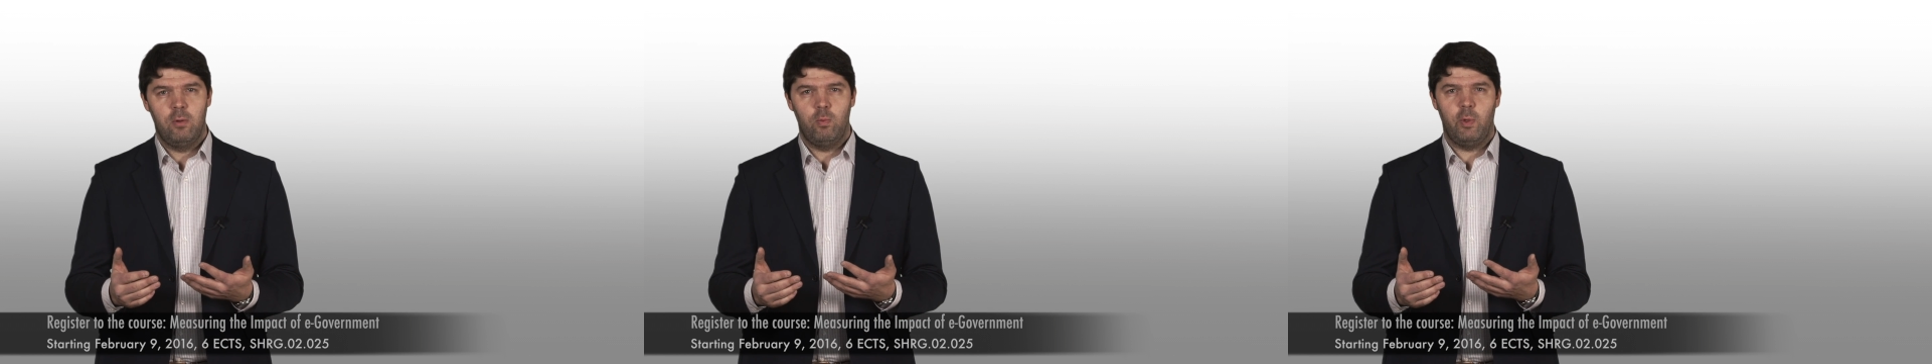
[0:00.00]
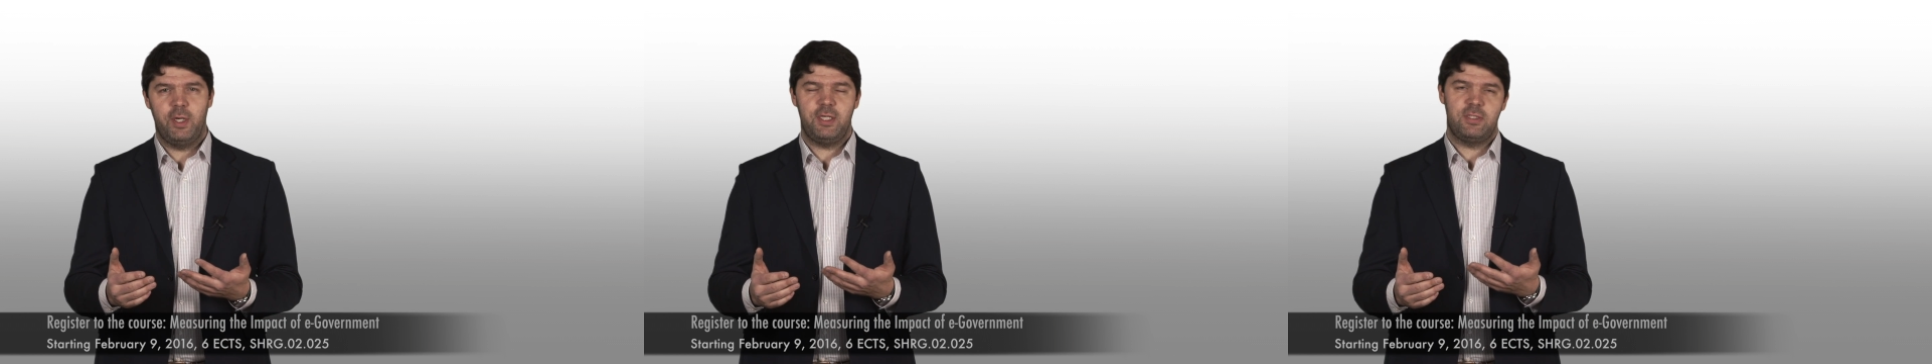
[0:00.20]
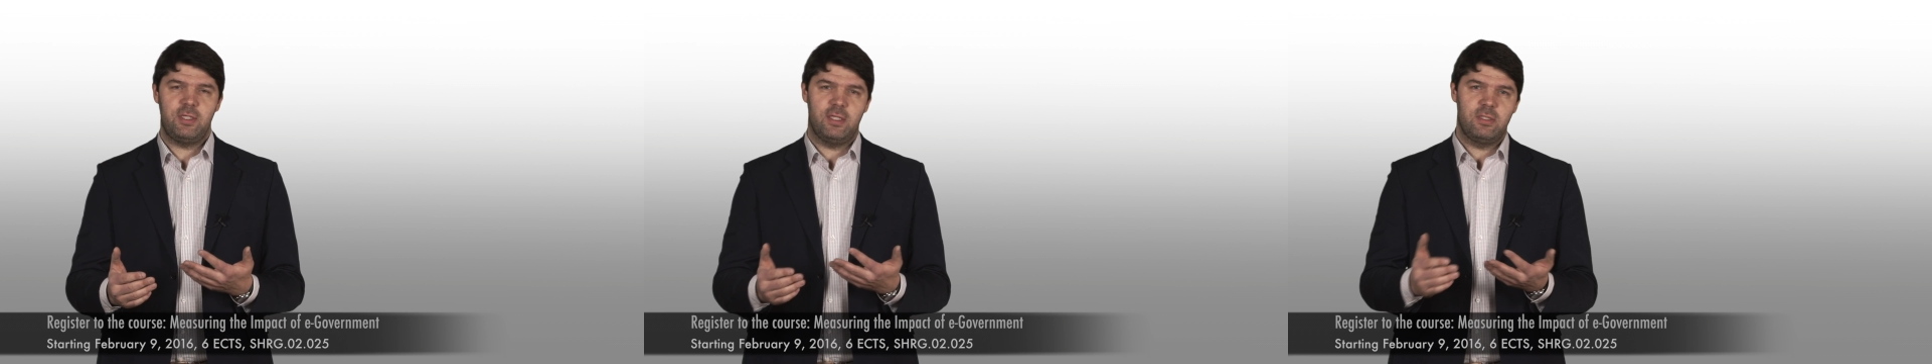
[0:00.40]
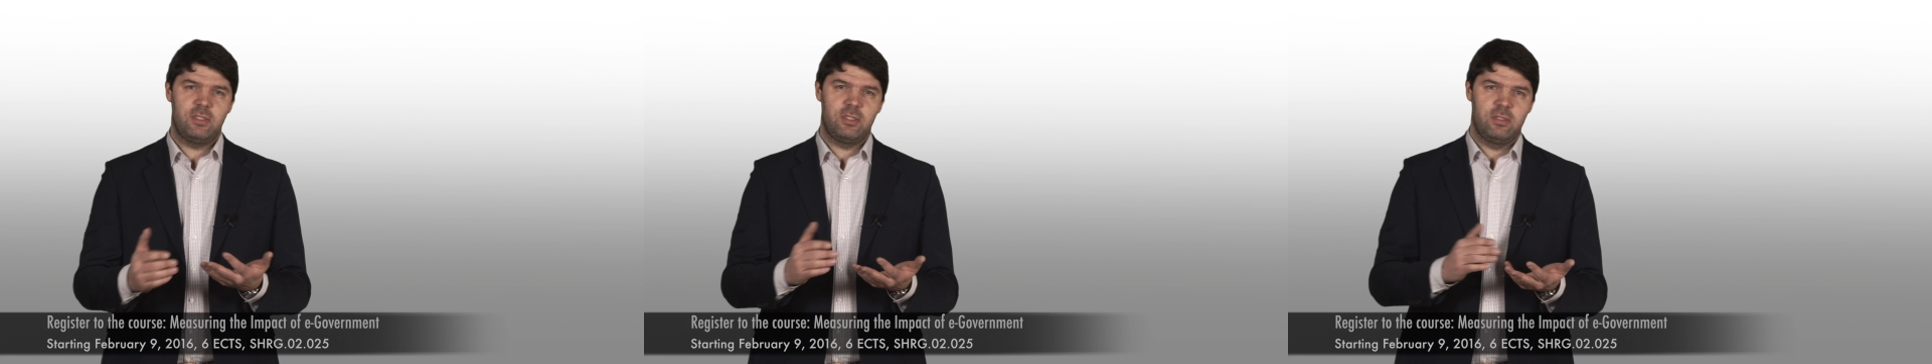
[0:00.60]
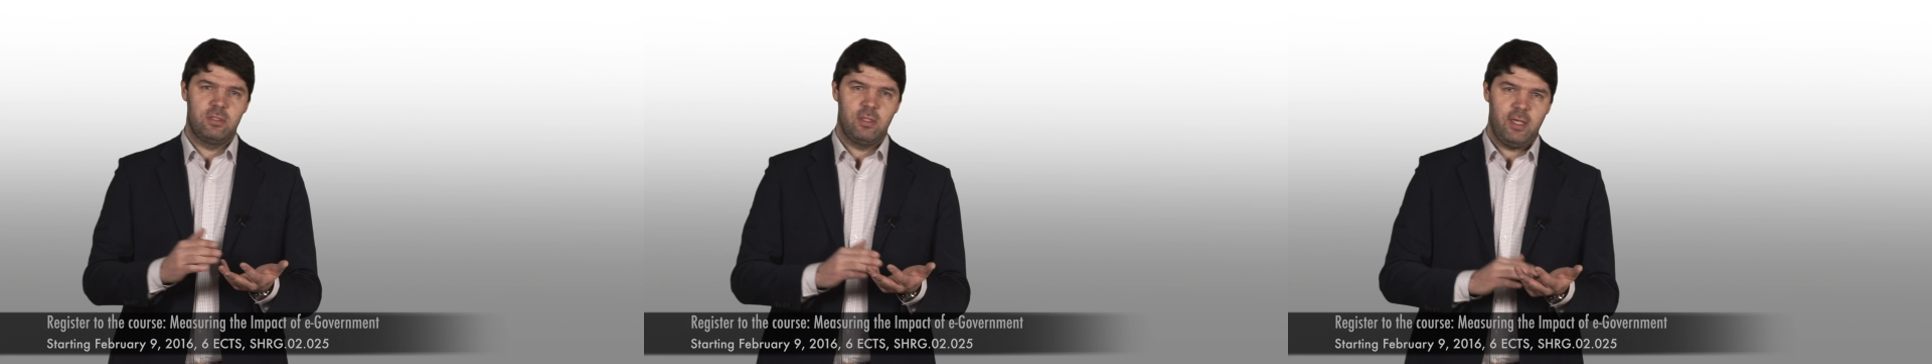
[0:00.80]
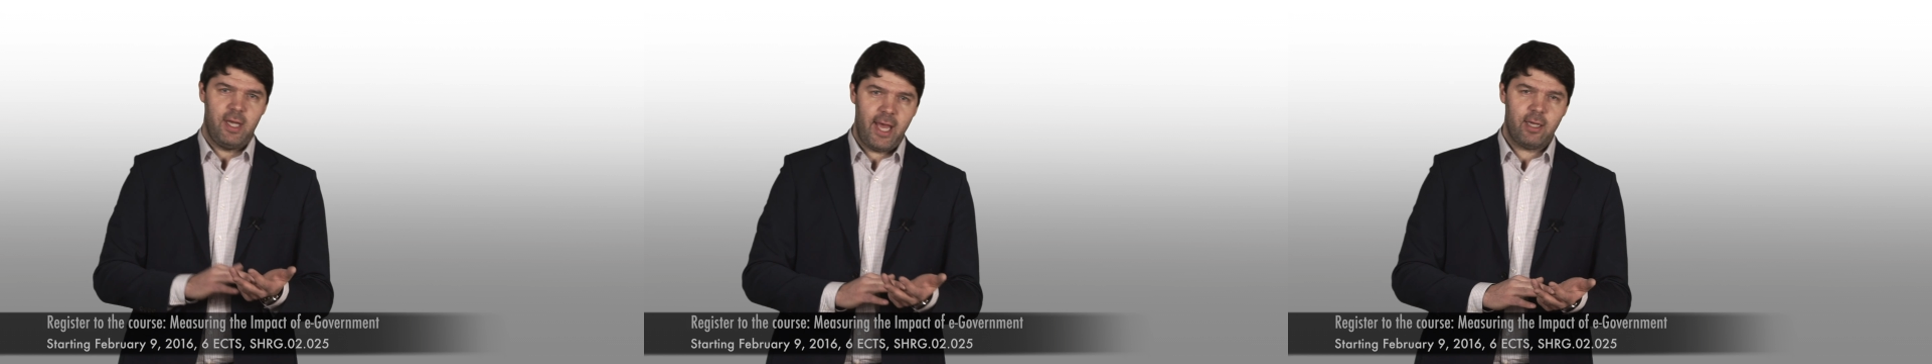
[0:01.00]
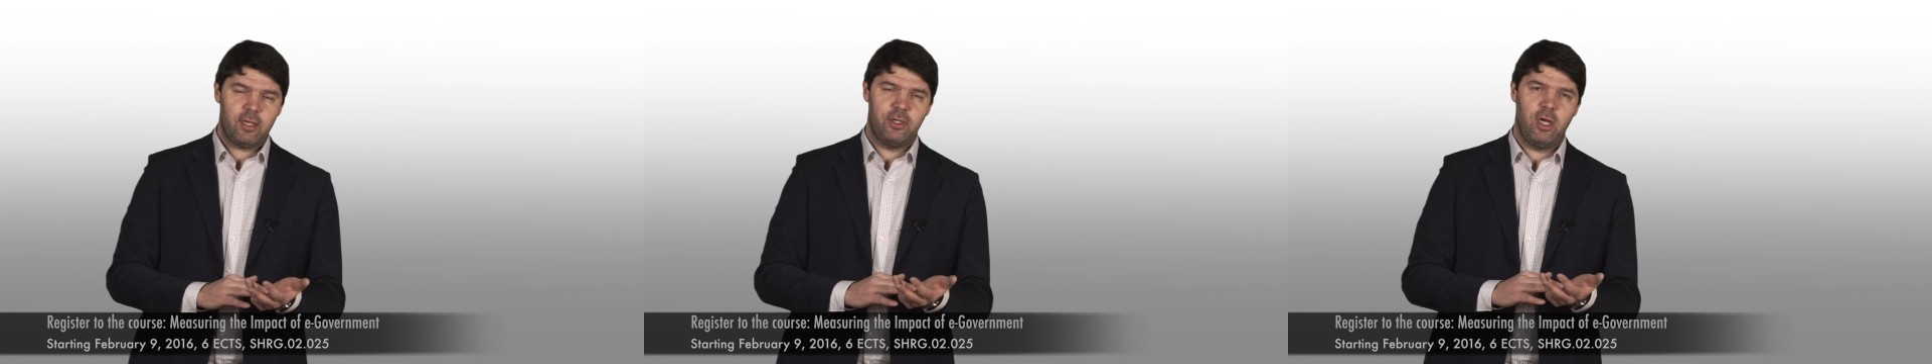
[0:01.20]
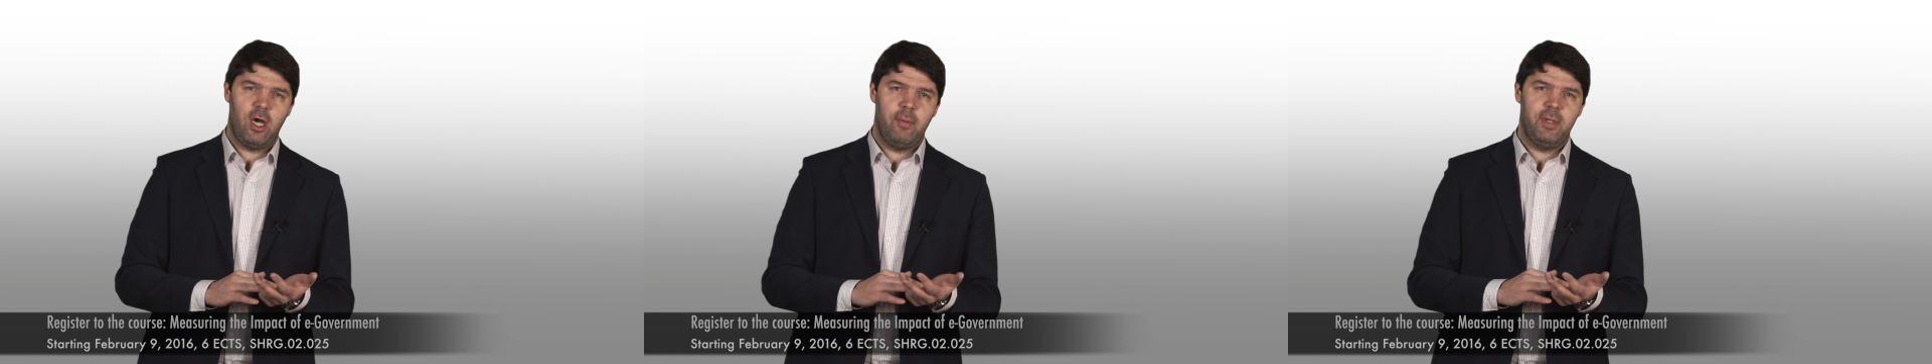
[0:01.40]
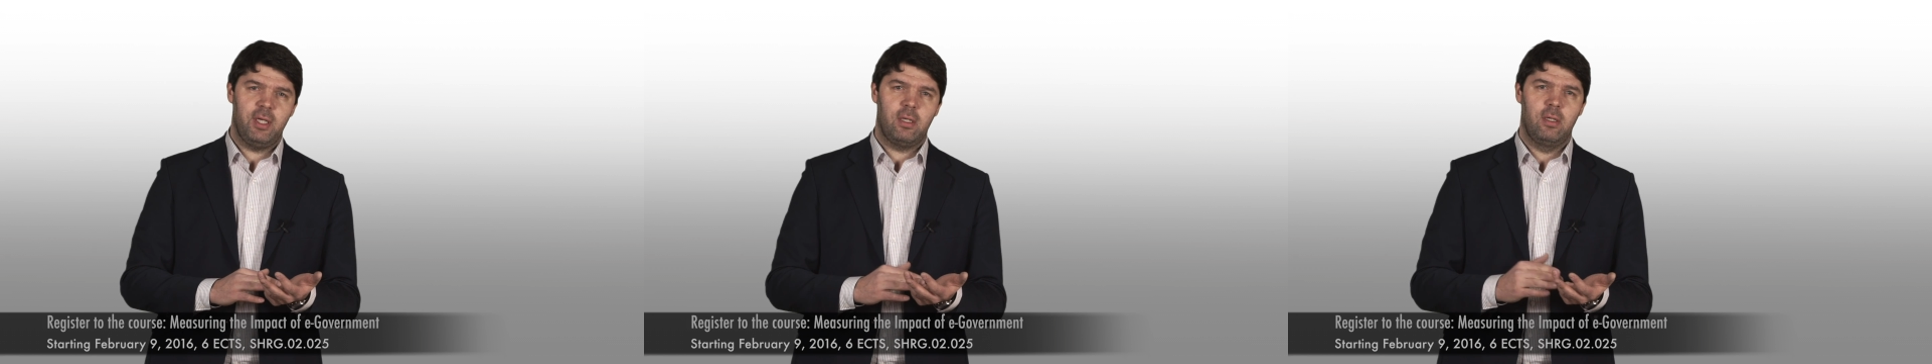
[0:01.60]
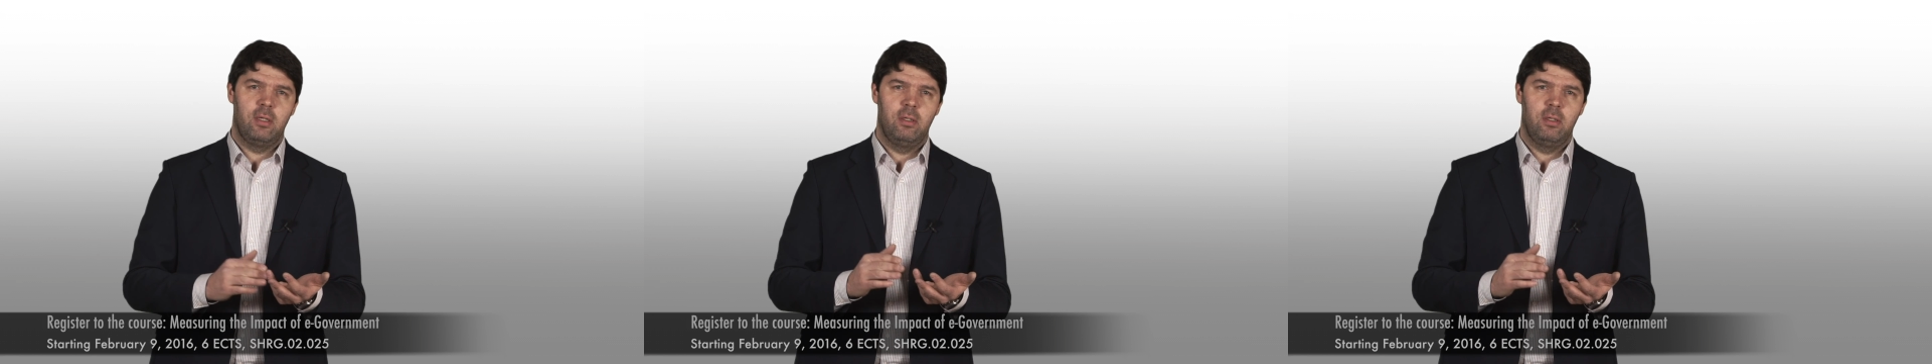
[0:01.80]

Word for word: What is its economic,